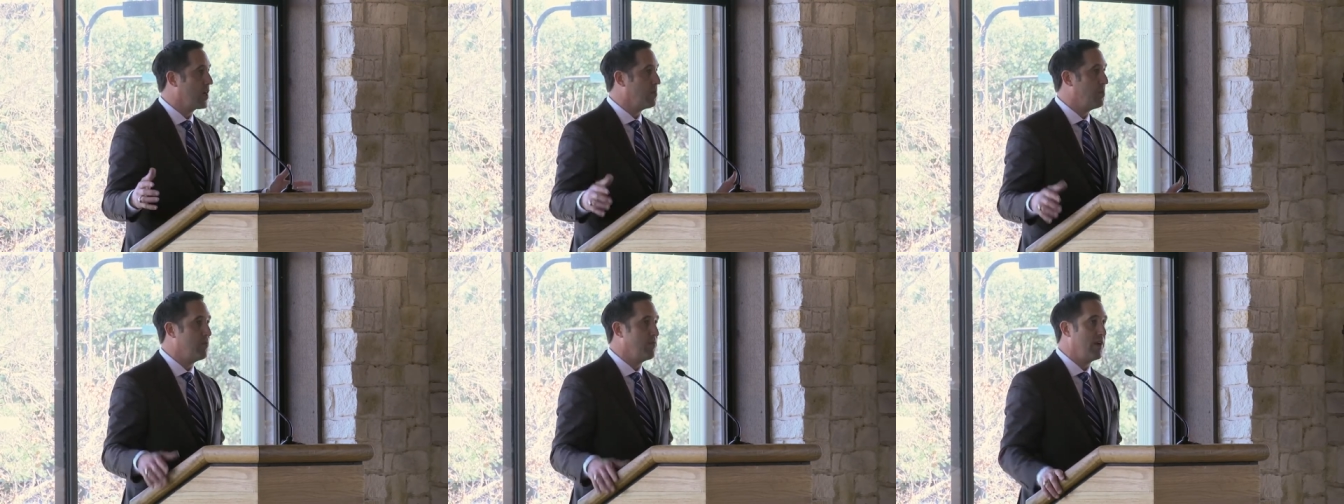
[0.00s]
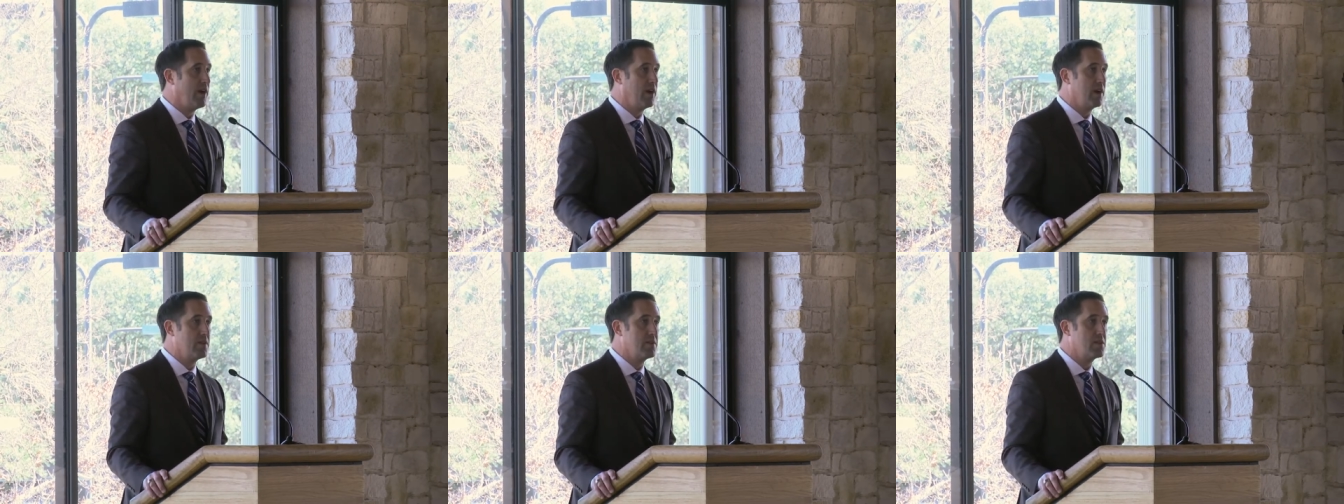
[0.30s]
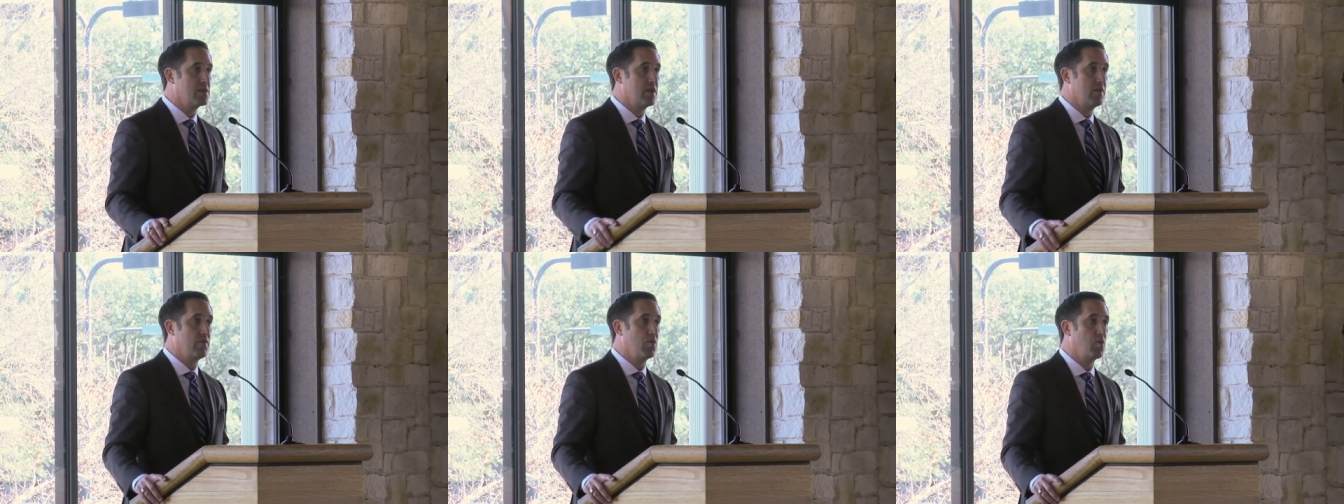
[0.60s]
provided
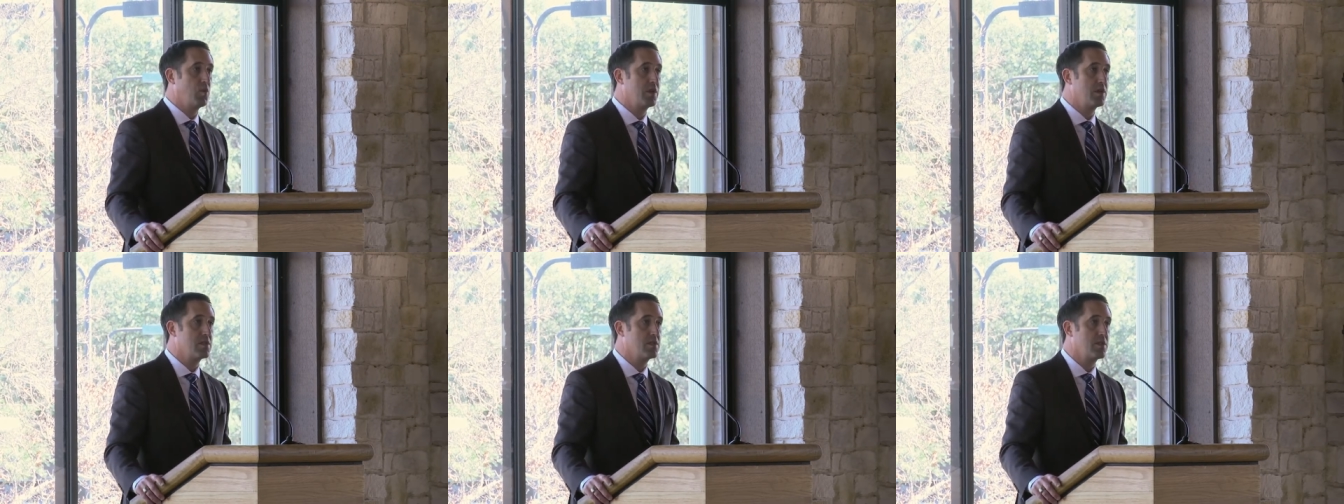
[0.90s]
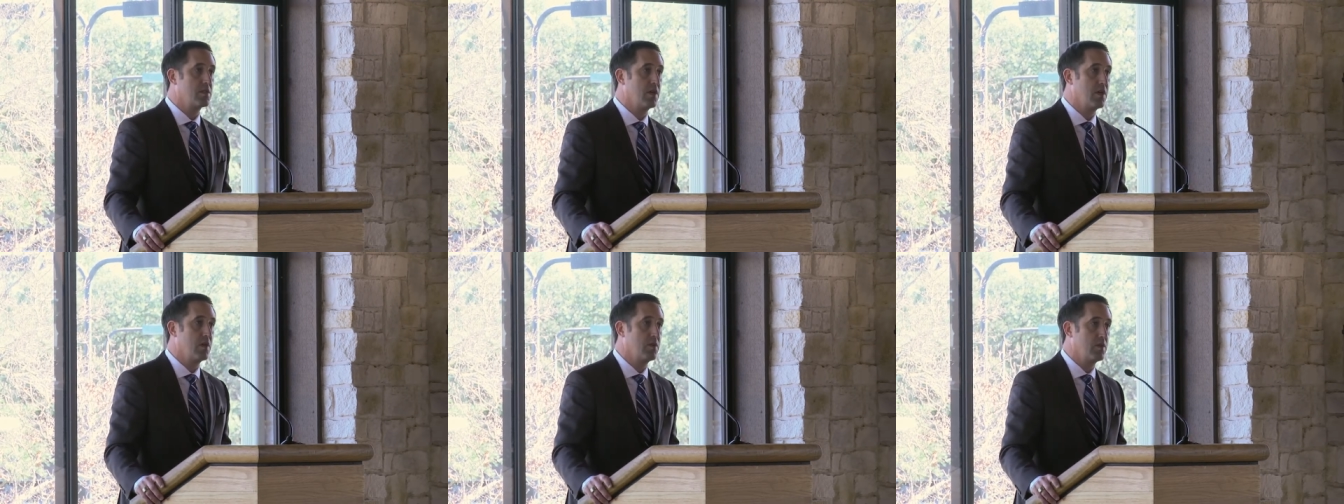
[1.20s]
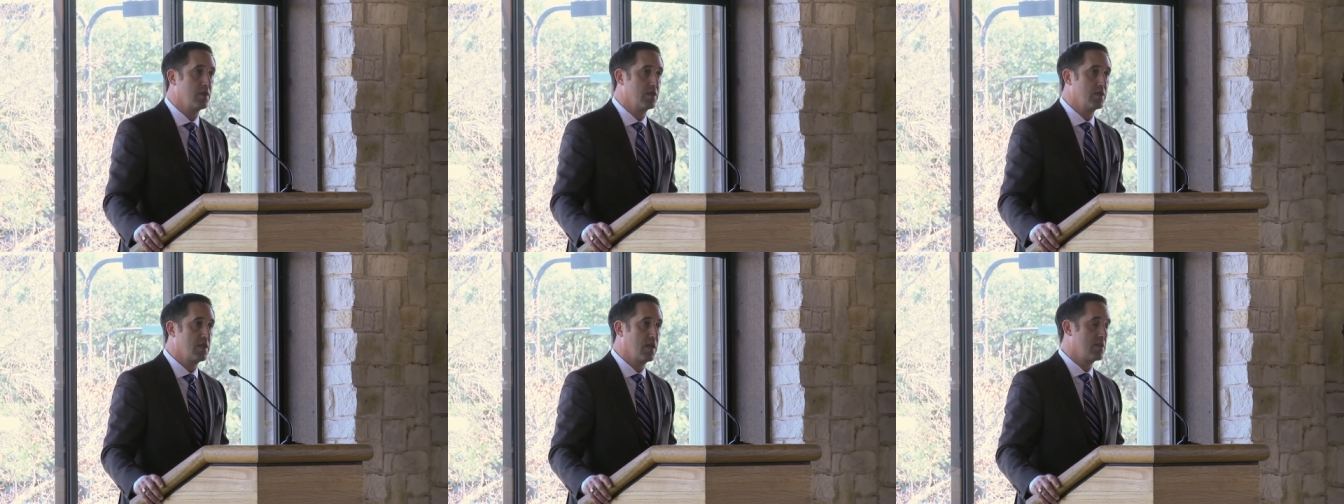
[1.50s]
several weeks ago to
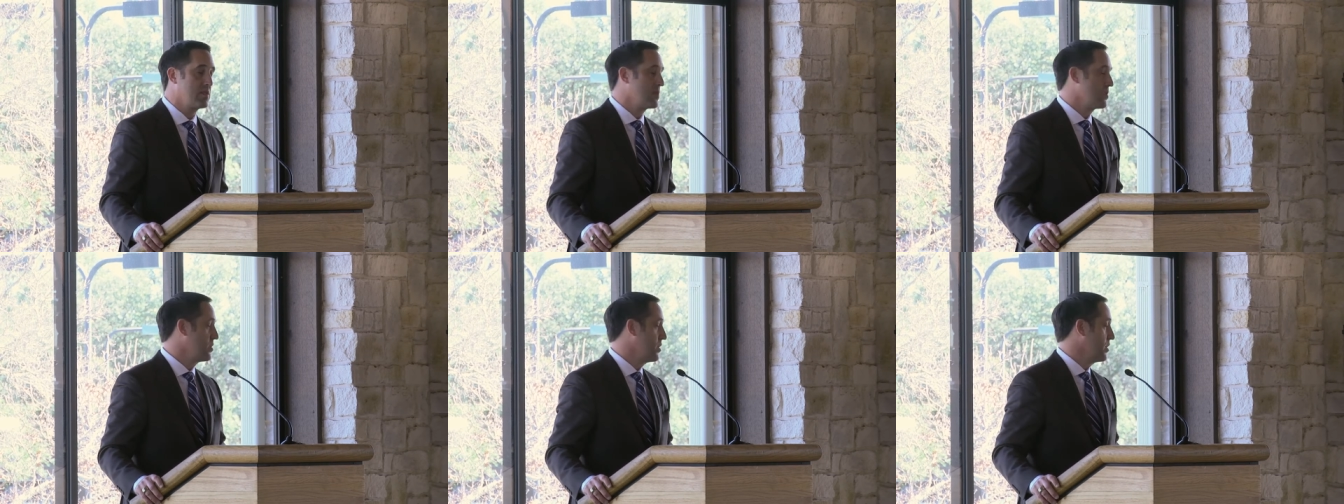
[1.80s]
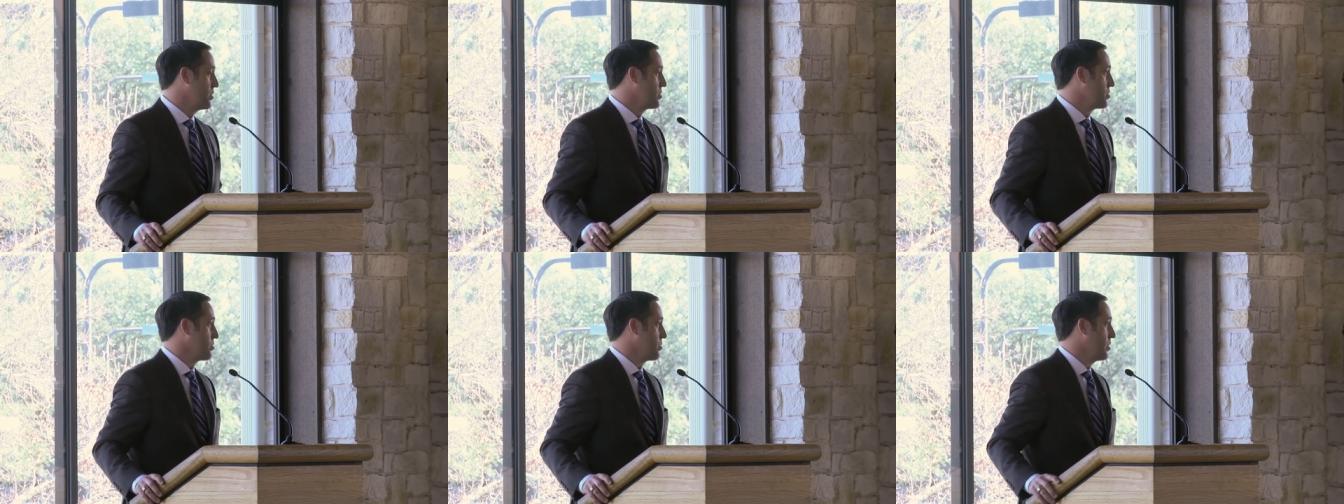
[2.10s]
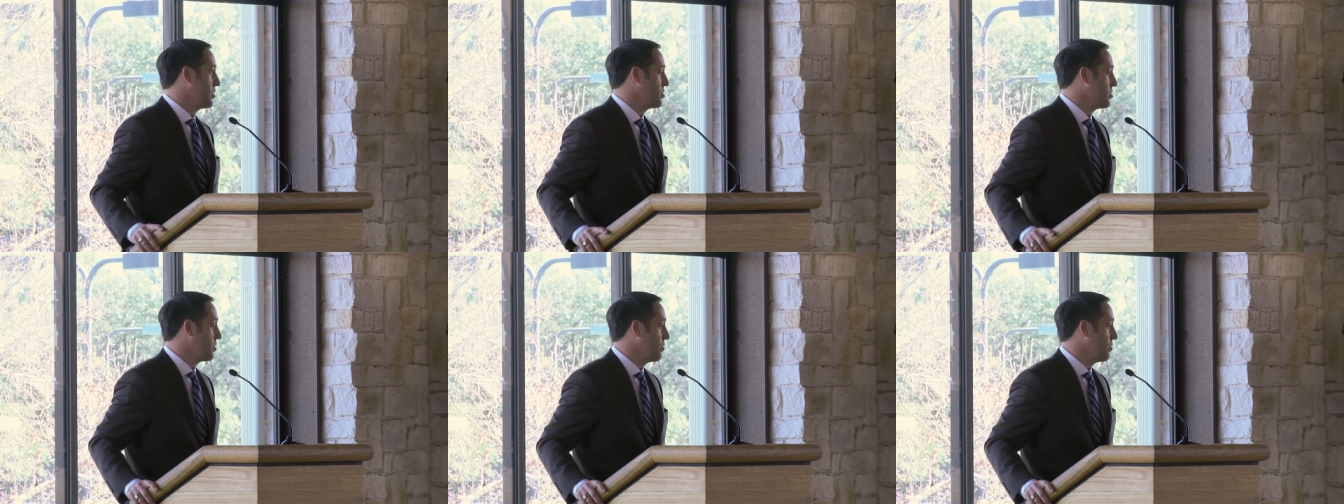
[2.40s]
the Texas Legislature.